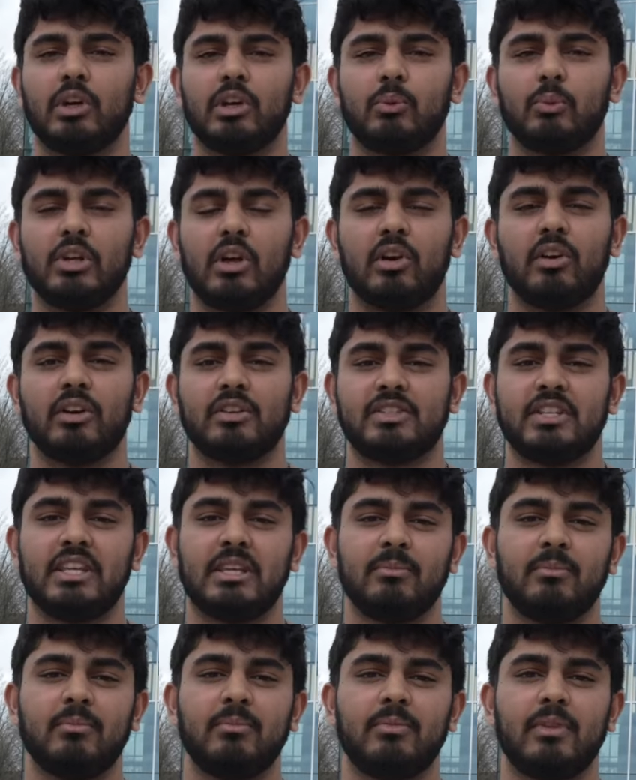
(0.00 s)
we are a
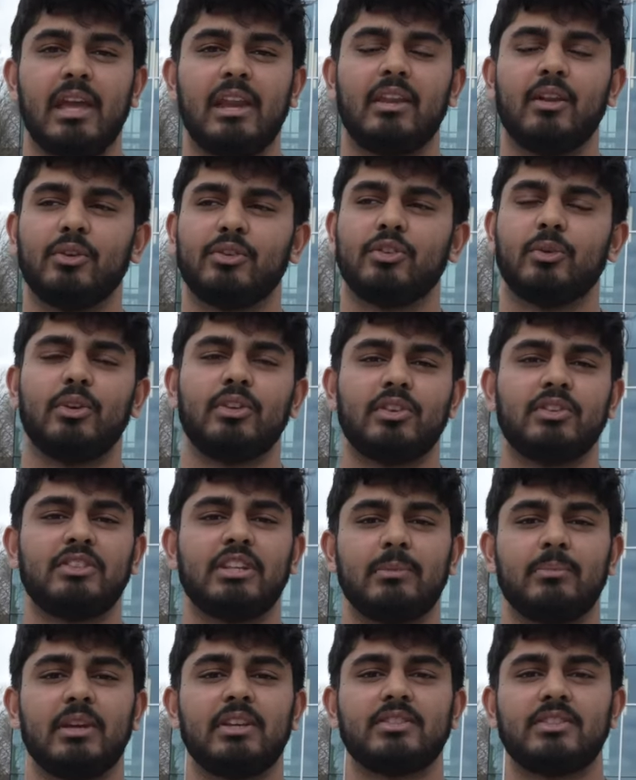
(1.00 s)
team, and it also is a
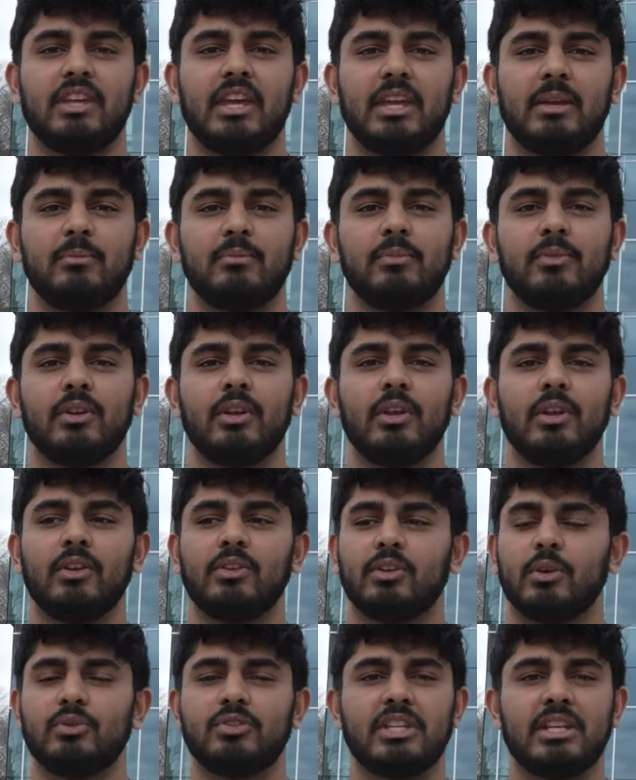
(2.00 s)
team-based game.
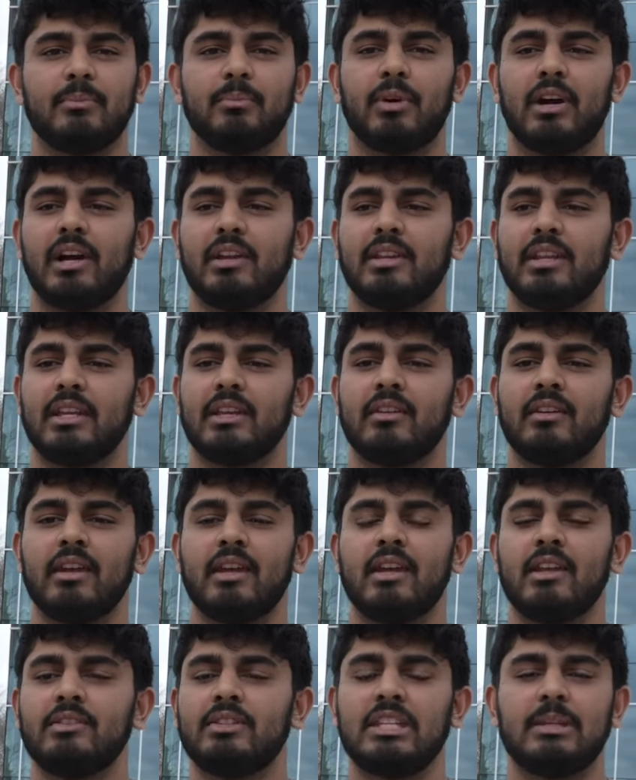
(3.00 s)
So team bonding,
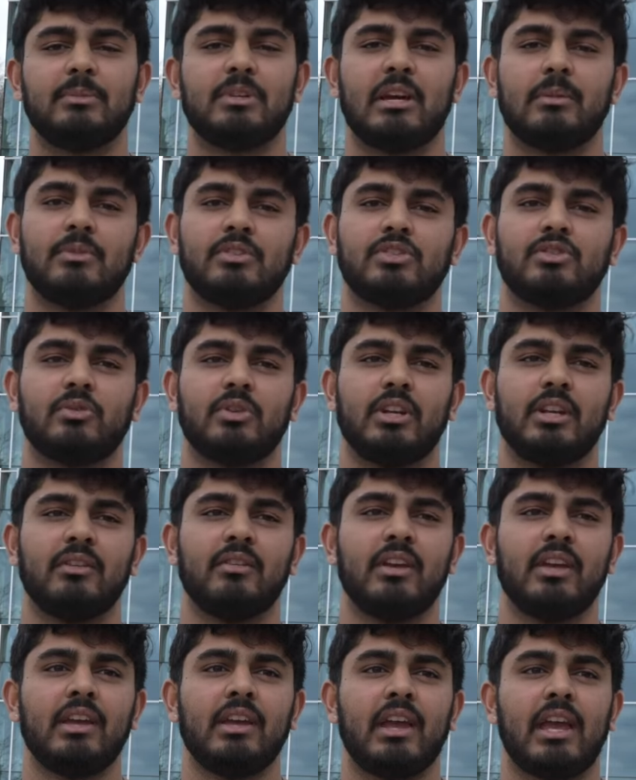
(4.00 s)
team
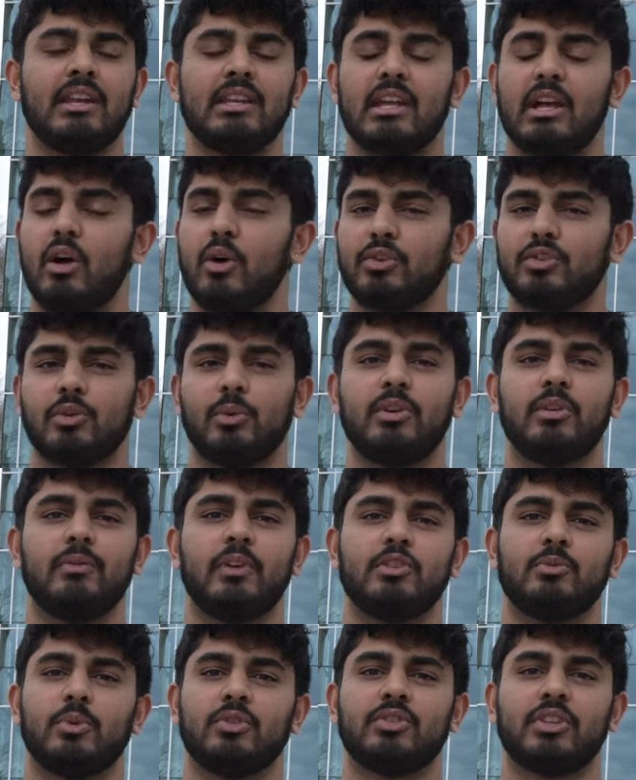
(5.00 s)
chemistry, and also
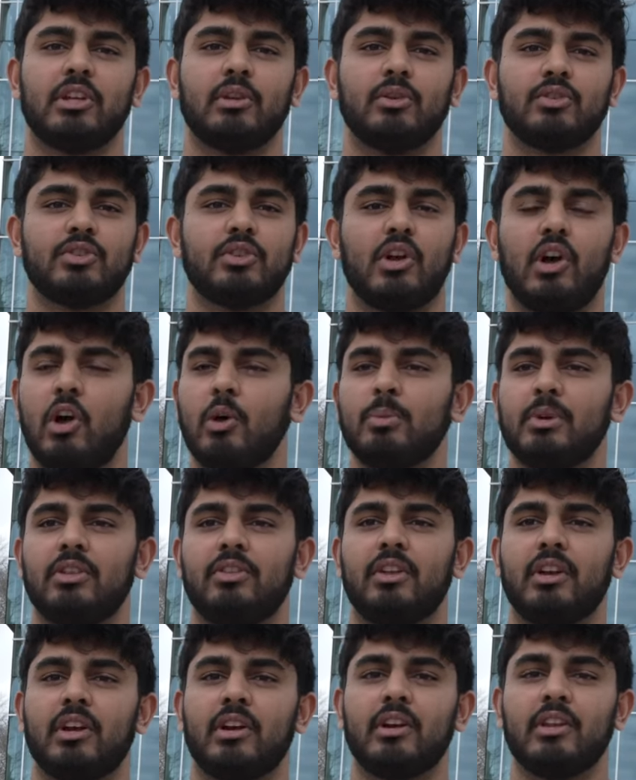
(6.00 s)
individual skills should all
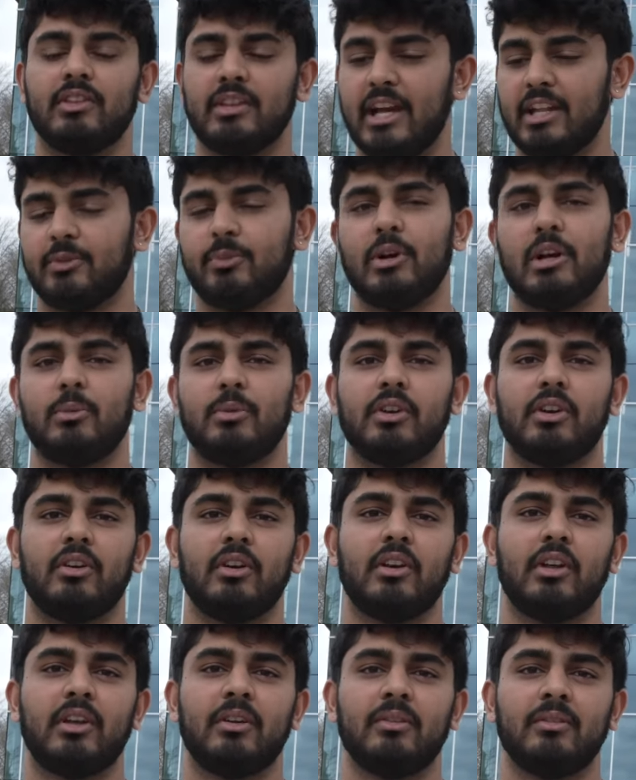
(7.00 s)
be there. And that's why we're here
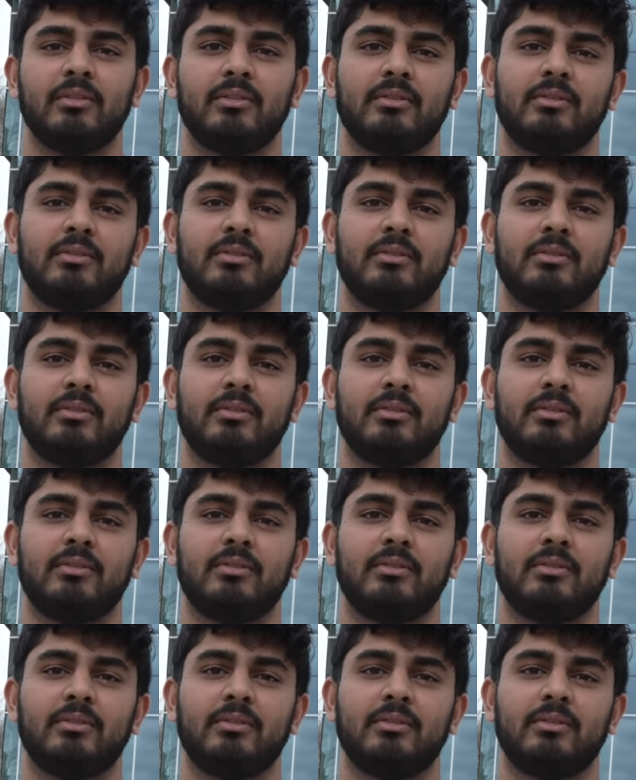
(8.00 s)
today.